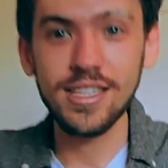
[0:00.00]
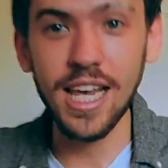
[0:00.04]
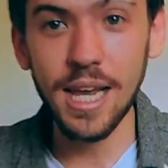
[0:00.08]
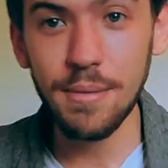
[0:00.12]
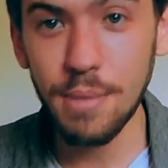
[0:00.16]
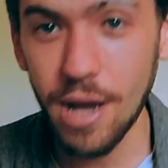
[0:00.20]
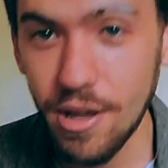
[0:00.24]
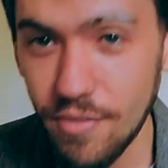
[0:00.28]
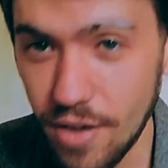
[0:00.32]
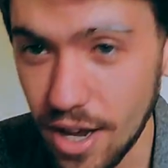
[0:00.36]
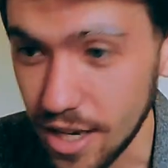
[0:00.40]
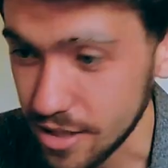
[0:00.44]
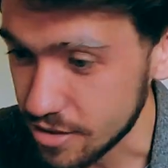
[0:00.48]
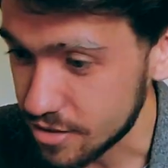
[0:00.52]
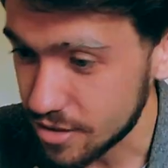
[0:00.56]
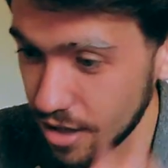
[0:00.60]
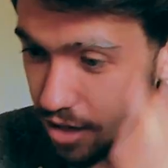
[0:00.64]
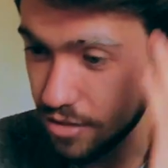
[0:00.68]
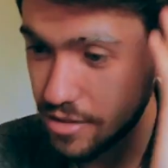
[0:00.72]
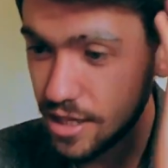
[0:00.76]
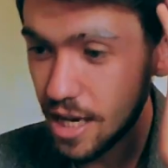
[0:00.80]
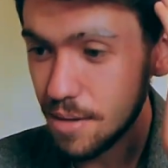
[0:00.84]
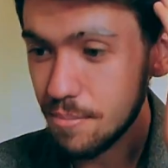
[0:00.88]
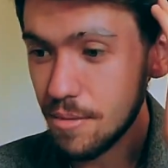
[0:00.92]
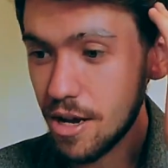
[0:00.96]
Take my advice,
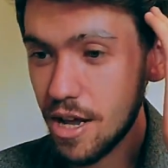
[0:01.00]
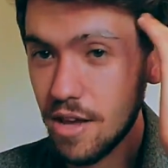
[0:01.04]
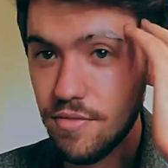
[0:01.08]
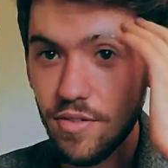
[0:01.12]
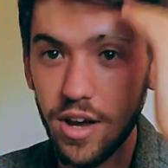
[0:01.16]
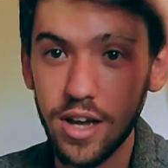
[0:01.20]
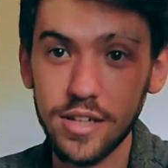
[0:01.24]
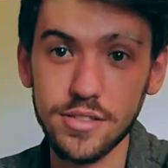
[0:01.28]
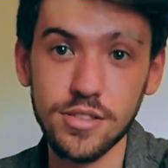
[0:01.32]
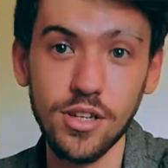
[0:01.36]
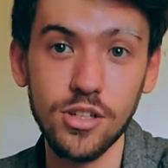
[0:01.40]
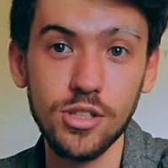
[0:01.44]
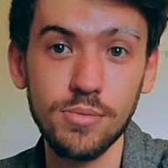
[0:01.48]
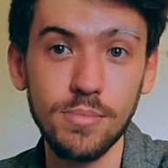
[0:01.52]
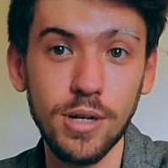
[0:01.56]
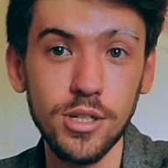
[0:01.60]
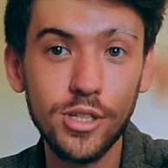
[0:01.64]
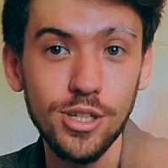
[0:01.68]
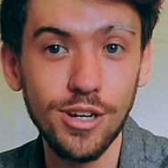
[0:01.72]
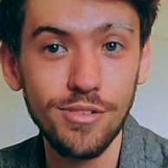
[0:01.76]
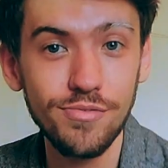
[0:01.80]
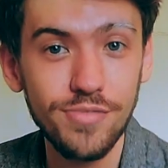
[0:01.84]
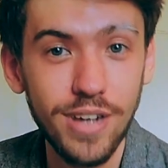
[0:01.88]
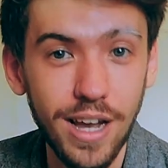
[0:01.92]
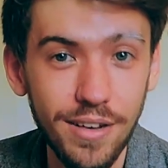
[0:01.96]
don't take my advice. Those are
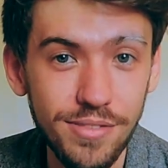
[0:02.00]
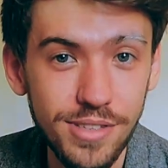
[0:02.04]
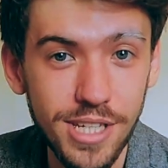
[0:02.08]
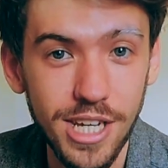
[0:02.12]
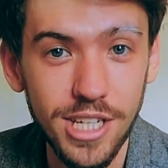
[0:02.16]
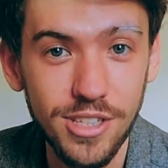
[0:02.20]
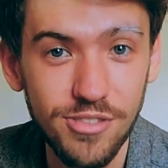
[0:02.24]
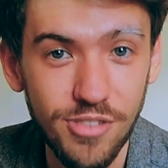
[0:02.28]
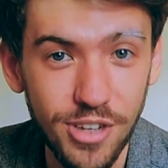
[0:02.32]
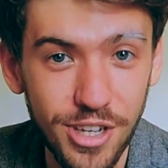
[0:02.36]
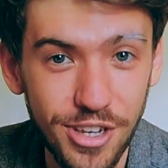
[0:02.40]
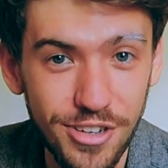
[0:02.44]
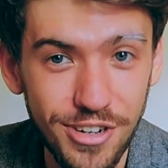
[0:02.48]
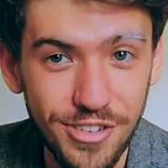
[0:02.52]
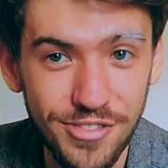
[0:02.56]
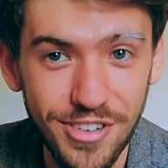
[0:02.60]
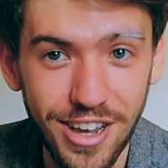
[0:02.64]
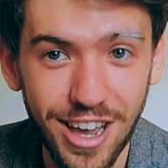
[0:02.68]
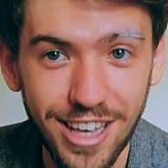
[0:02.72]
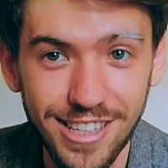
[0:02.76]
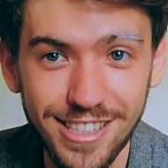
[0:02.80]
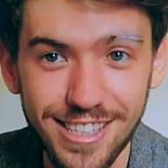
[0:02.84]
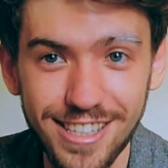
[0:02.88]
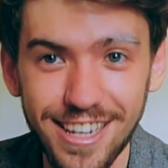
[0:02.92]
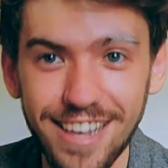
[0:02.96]
my top 5 tips for
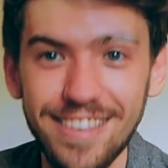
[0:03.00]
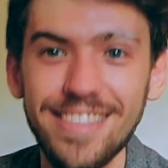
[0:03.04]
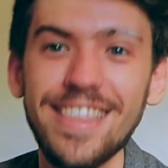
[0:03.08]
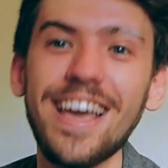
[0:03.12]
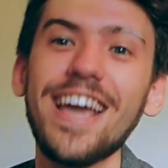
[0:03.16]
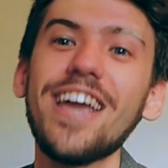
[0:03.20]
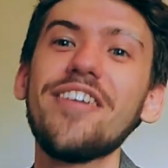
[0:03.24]
university.